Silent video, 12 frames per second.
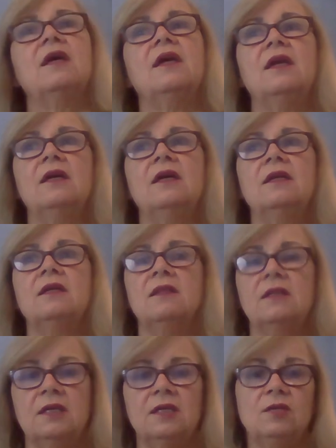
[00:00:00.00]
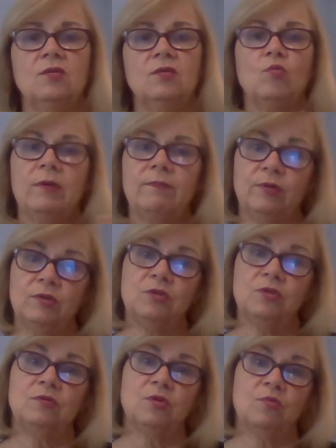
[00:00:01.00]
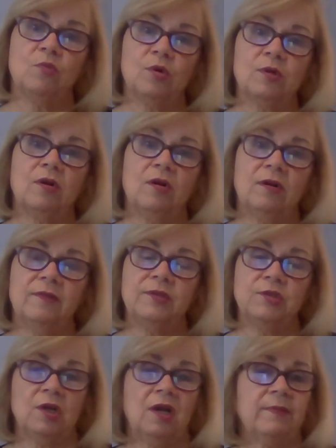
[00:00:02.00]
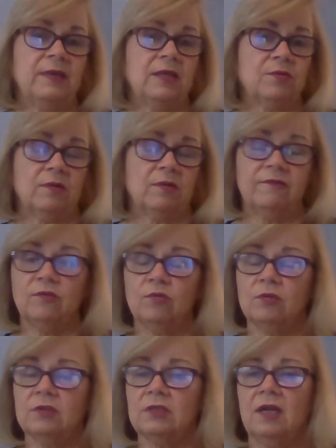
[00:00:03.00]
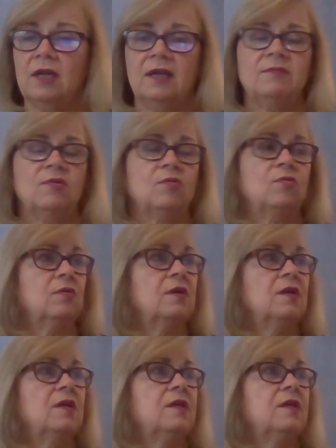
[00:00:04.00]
and then we put you to work on the job, either on floor time or